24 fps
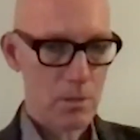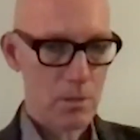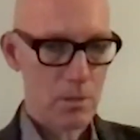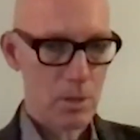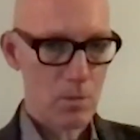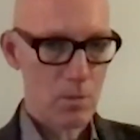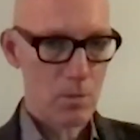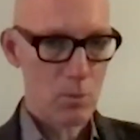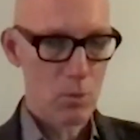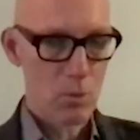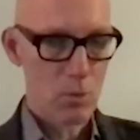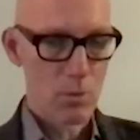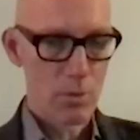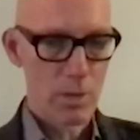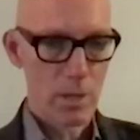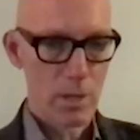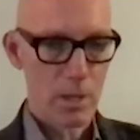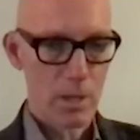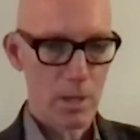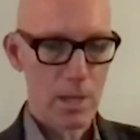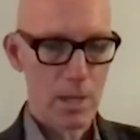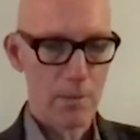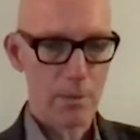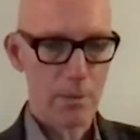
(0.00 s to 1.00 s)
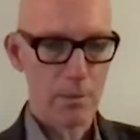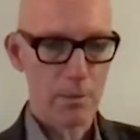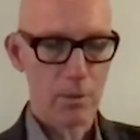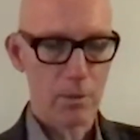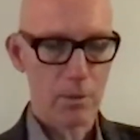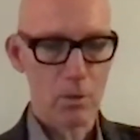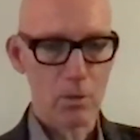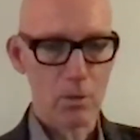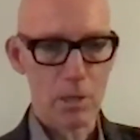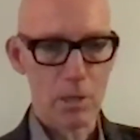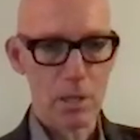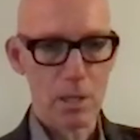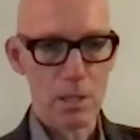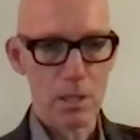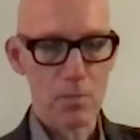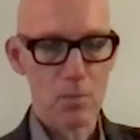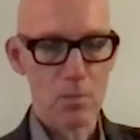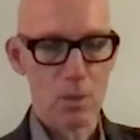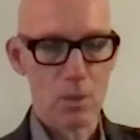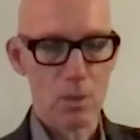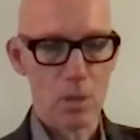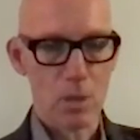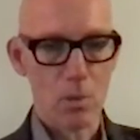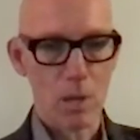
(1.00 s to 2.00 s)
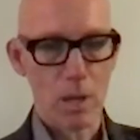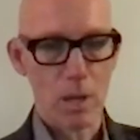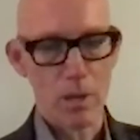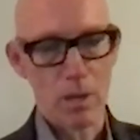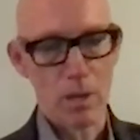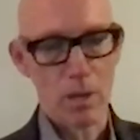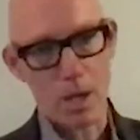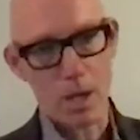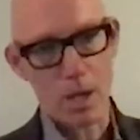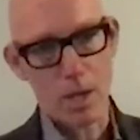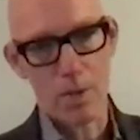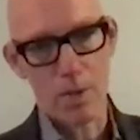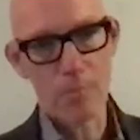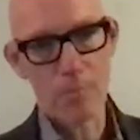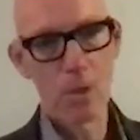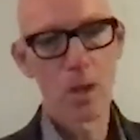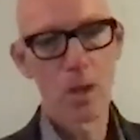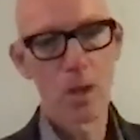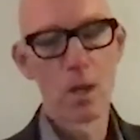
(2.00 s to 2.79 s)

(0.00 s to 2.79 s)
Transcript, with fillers: you know move it a couple of degrees one way or the other.